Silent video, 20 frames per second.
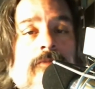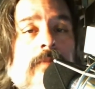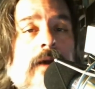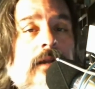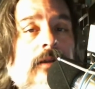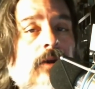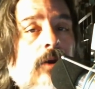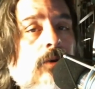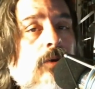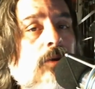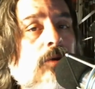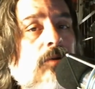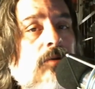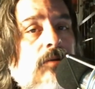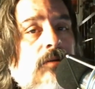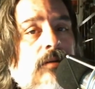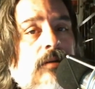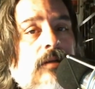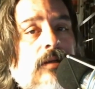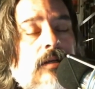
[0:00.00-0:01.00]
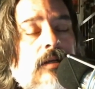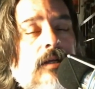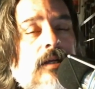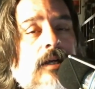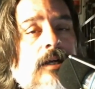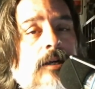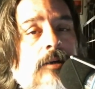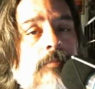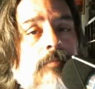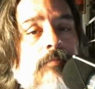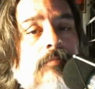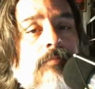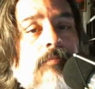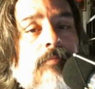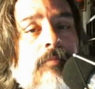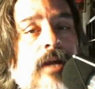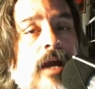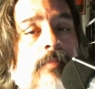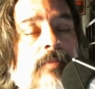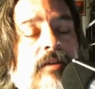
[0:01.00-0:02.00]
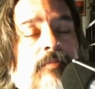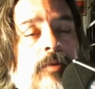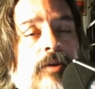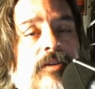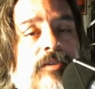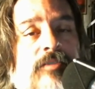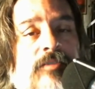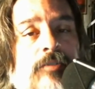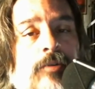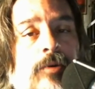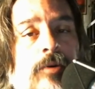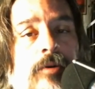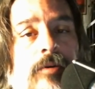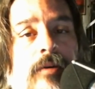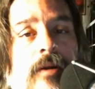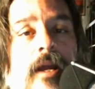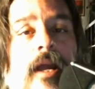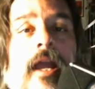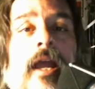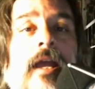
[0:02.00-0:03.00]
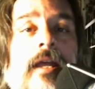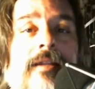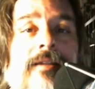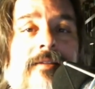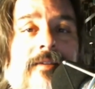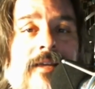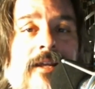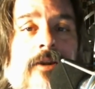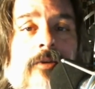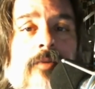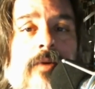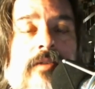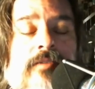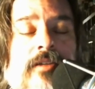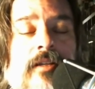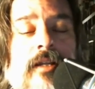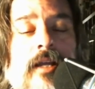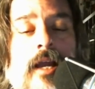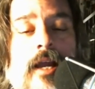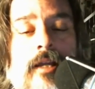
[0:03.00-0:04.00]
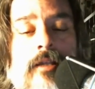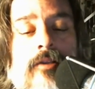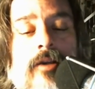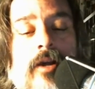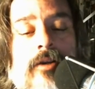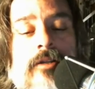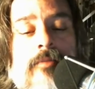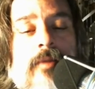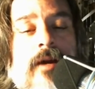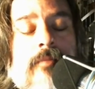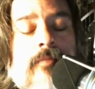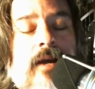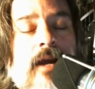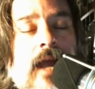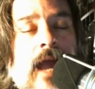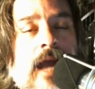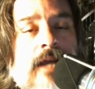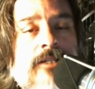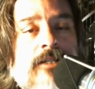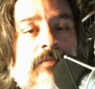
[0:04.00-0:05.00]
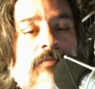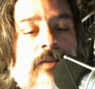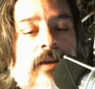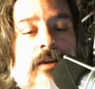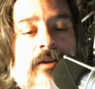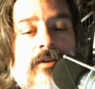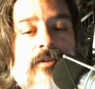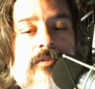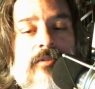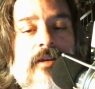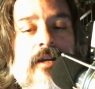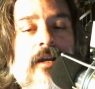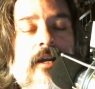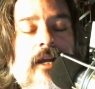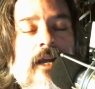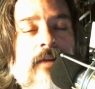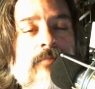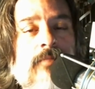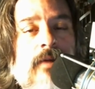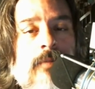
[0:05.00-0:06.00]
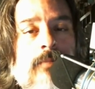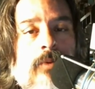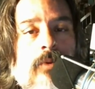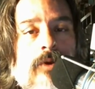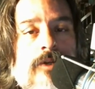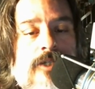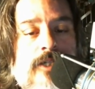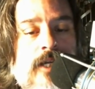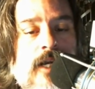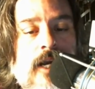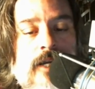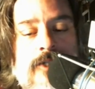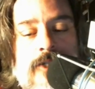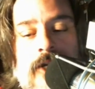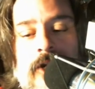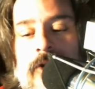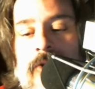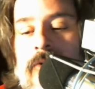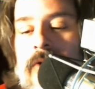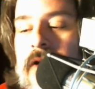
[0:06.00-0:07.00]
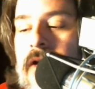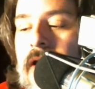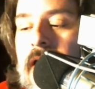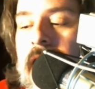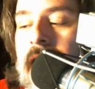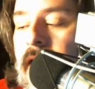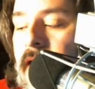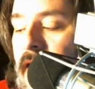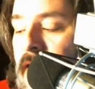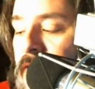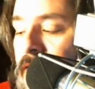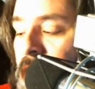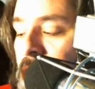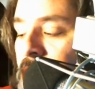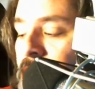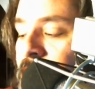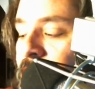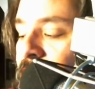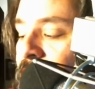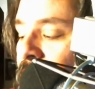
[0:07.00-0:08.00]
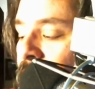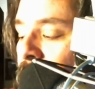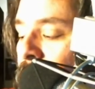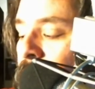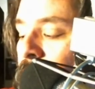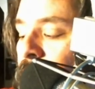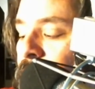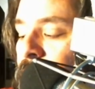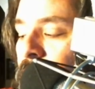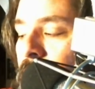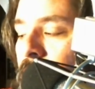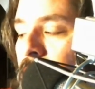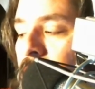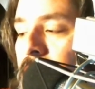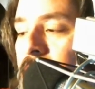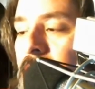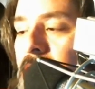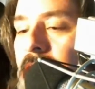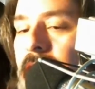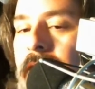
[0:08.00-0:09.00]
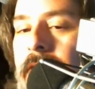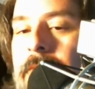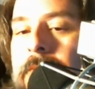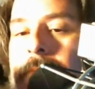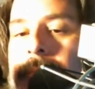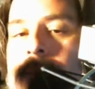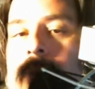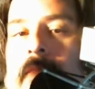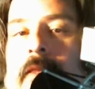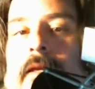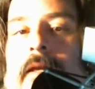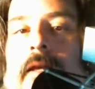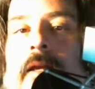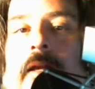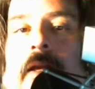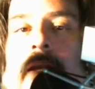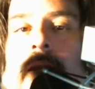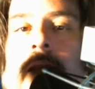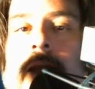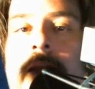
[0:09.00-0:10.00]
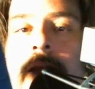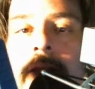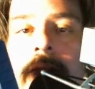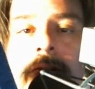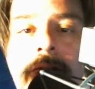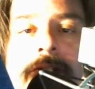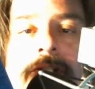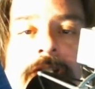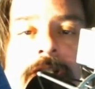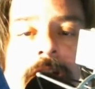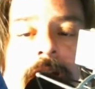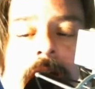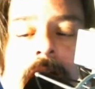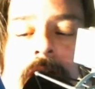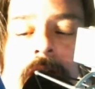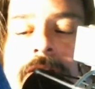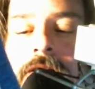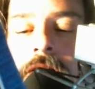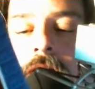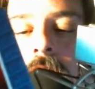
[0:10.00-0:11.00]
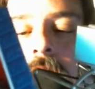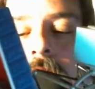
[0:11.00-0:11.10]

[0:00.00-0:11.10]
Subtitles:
my local comic book store, and recently I had talked about my action figures and my poor G.I. Joe, and I did seem to find another G.I. Joe